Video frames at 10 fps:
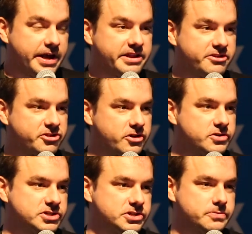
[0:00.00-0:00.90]
it
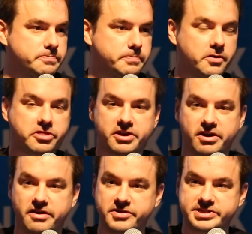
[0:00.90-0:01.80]
shows you both the
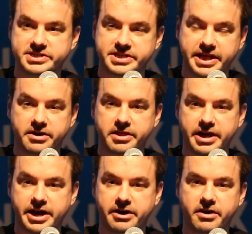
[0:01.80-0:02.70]
conferences that are
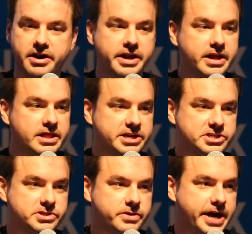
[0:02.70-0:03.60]
there,
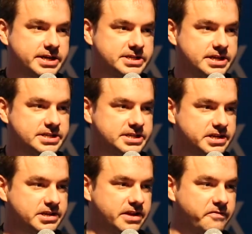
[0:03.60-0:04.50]
lets you access
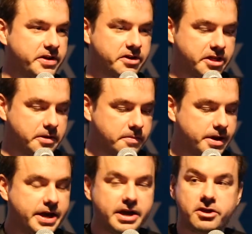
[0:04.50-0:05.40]
and configure them.
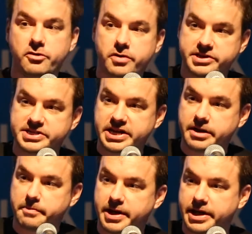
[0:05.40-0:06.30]
You can set
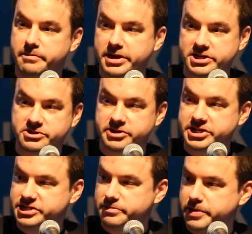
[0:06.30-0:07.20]
up
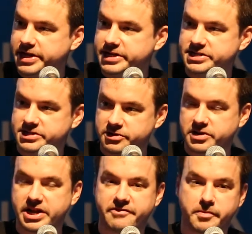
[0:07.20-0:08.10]
administration pins, so you
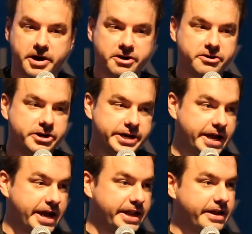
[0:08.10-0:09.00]
can have a moderator
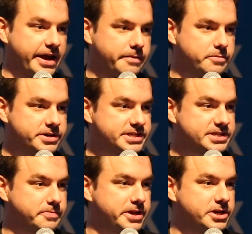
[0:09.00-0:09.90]
and a
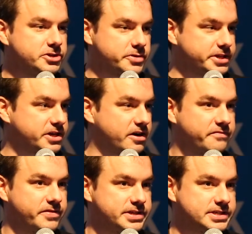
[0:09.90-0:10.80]
participant join the
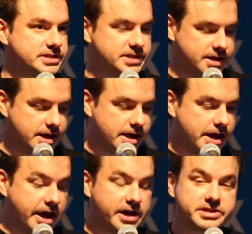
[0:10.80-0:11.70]
conference.
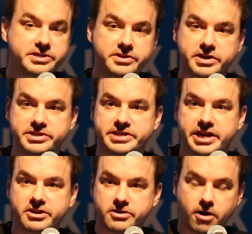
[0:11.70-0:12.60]
And you can
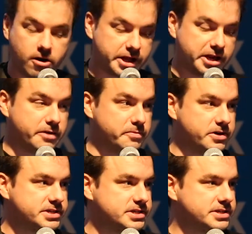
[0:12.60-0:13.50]
set call-in
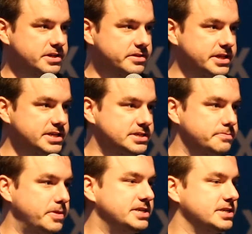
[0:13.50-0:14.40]
numbers. So this
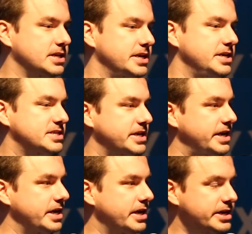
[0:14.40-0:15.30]
basically is
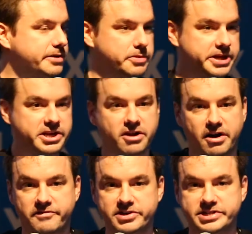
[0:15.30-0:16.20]
a complete
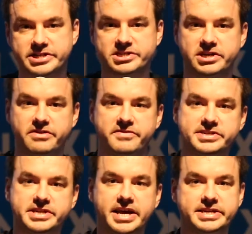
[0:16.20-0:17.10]
conferencing
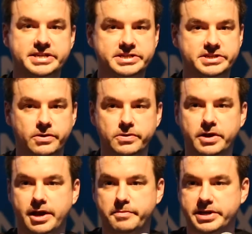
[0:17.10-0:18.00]
service as its
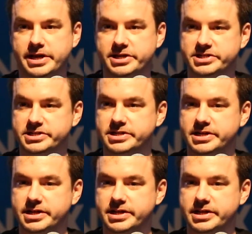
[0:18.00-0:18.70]
own application.